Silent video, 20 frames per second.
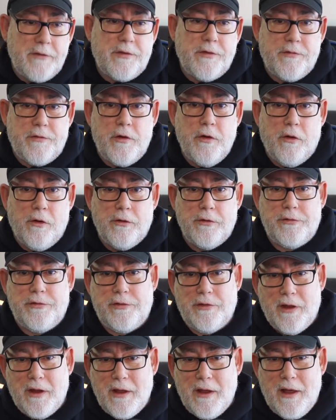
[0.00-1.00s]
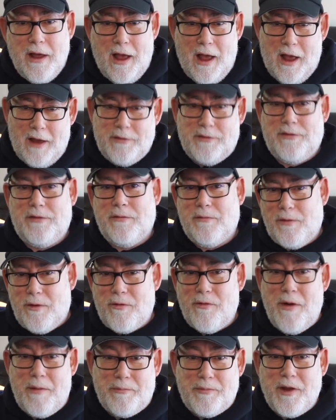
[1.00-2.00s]
of course, has
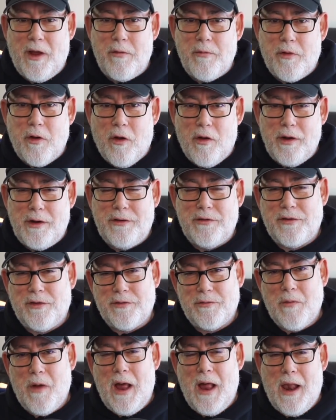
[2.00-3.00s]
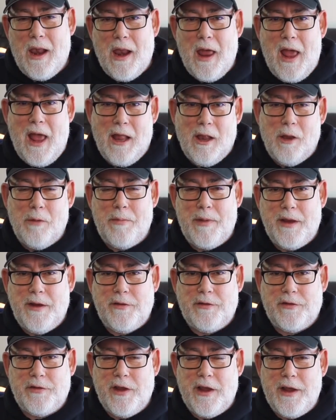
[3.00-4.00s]
crypto coins as well,
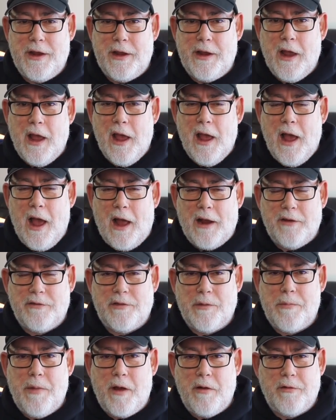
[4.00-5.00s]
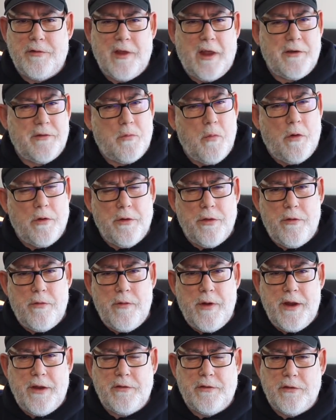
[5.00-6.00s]
LBC, and I suppose that's one of the
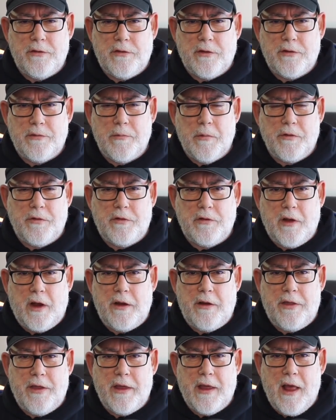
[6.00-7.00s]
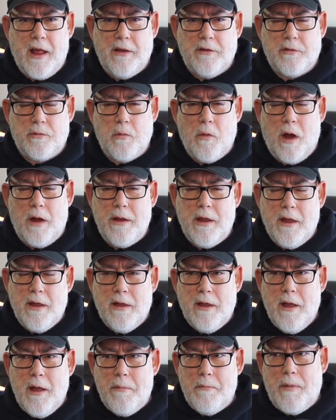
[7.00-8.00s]
reasons, as much as anything else, why
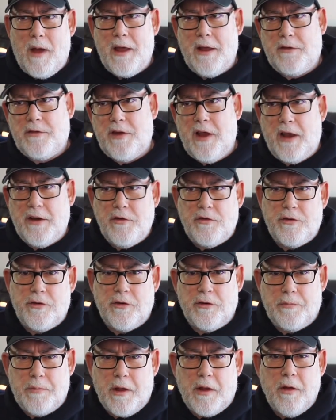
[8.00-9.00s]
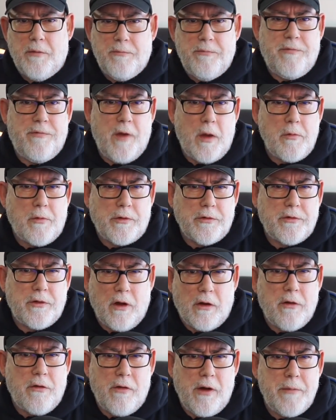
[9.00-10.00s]
my attention has become focused
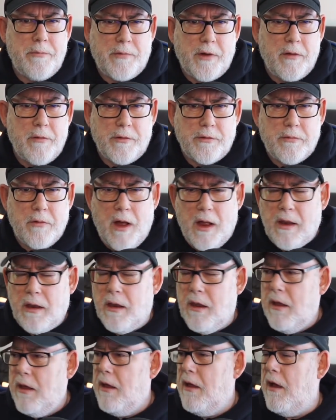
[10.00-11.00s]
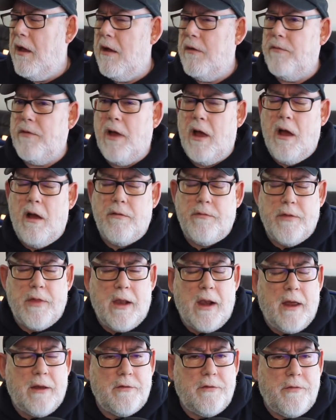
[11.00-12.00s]
on crypto as well over
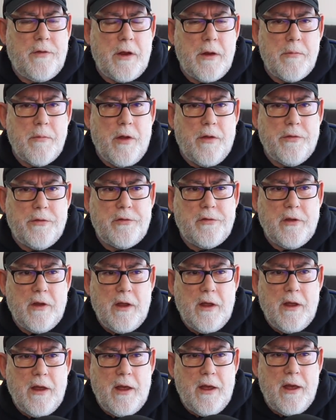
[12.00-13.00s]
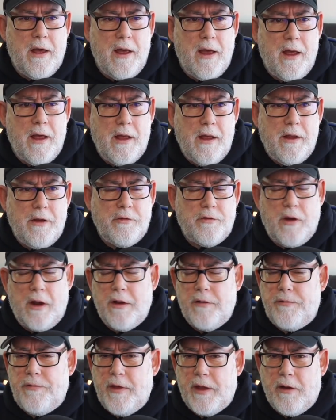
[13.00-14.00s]
the last few months,
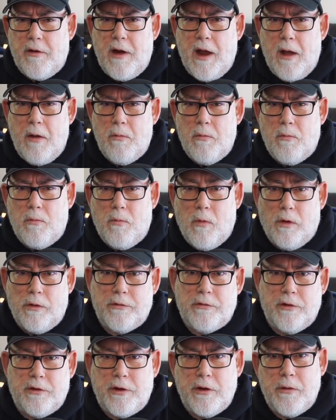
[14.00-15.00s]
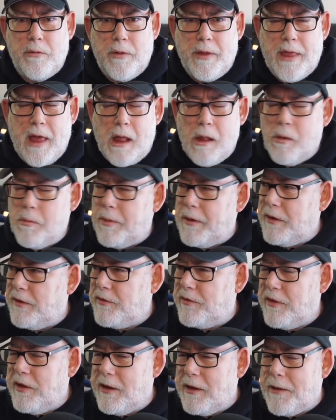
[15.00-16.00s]
trying to figure out what to do with
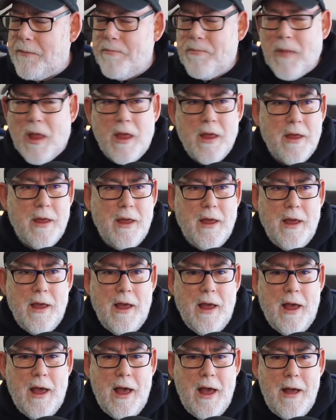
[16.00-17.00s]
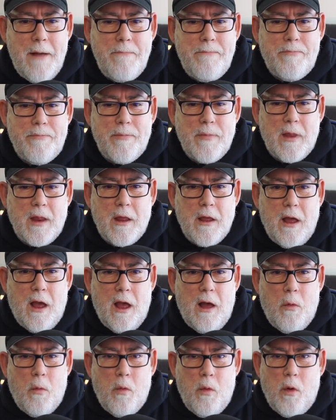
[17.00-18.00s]
LBC.
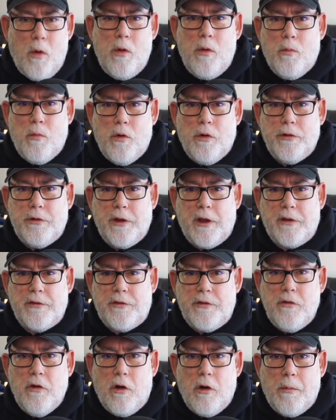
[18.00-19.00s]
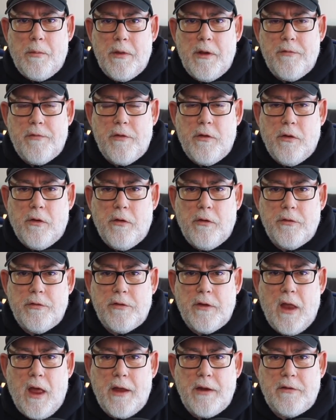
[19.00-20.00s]
I would, as normal, of
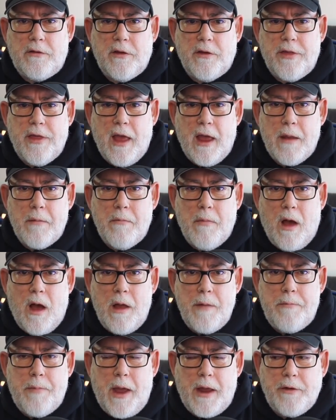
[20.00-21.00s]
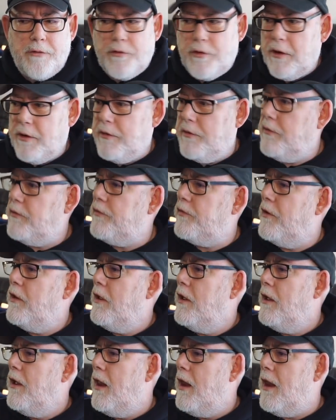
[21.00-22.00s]
course, like to thank my Patreons.
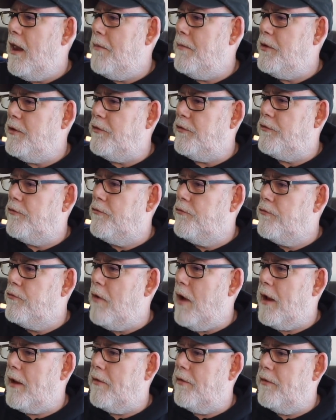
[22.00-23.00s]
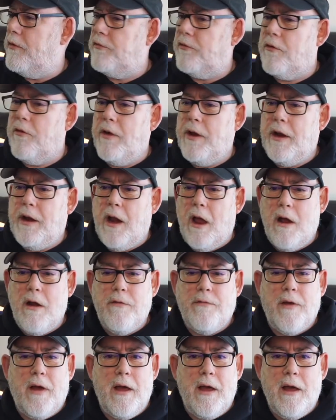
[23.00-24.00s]
Let me just drag the screen
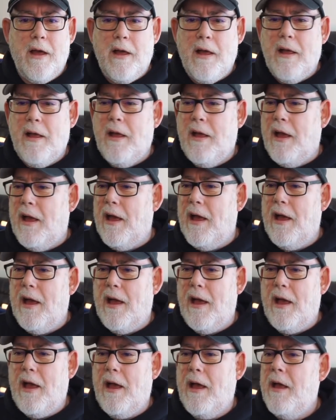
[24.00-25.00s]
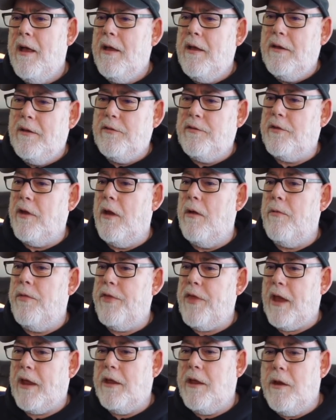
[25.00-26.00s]
over. So
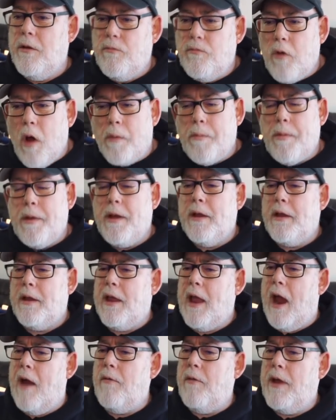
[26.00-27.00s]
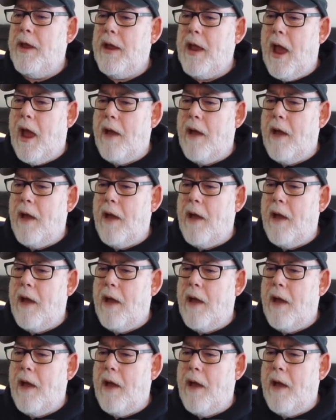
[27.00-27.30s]
thank you, Robert, Gary,